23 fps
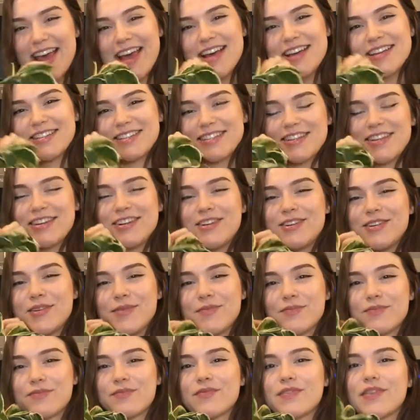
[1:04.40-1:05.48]
So
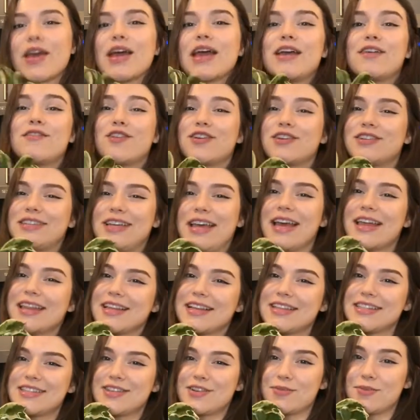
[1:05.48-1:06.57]
if you're seeing
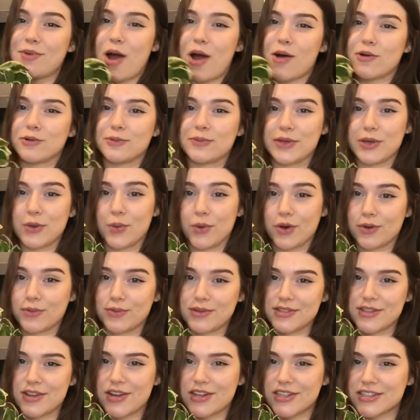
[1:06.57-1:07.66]
this, there probably were
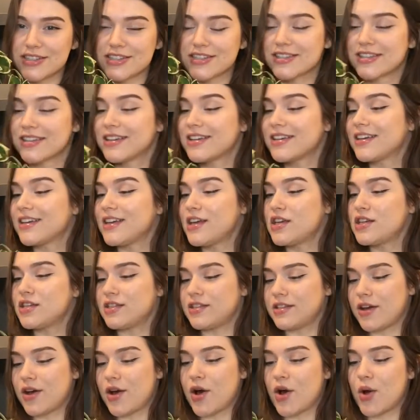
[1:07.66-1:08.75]
results.
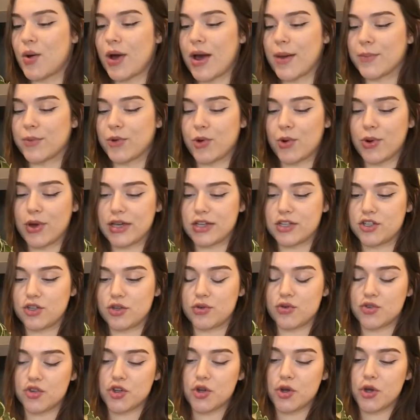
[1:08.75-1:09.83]
So I'm going
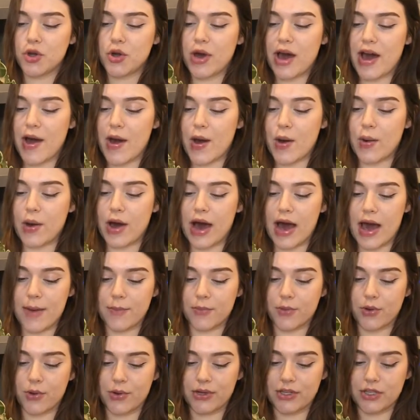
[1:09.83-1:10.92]
to show you how
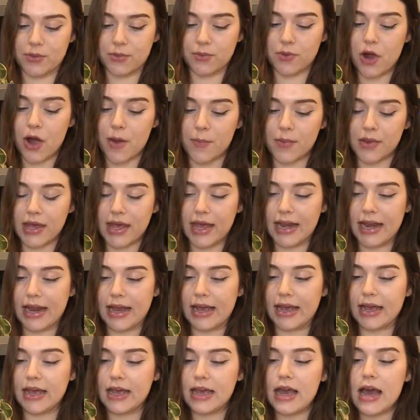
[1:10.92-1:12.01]
I'm going to propagate
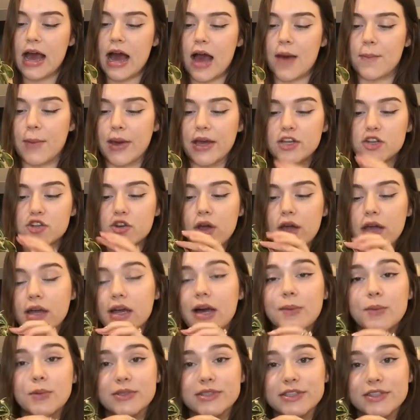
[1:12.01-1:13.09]
it. I might try a
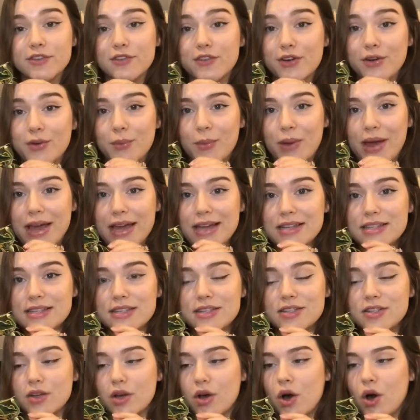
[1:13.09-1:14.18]
couple different ways
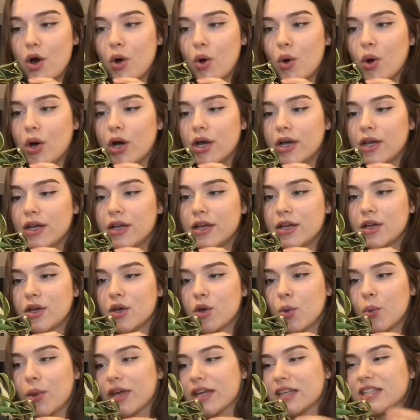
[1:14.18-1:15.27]
so
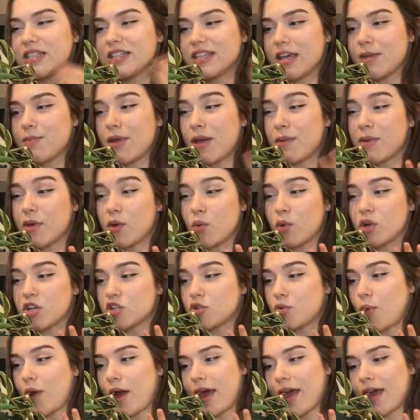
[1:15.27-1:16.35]
we can see maybe which
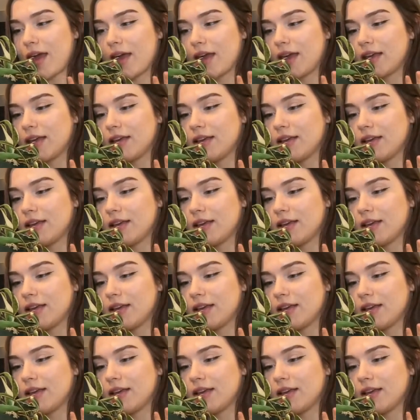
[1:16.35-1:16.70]
way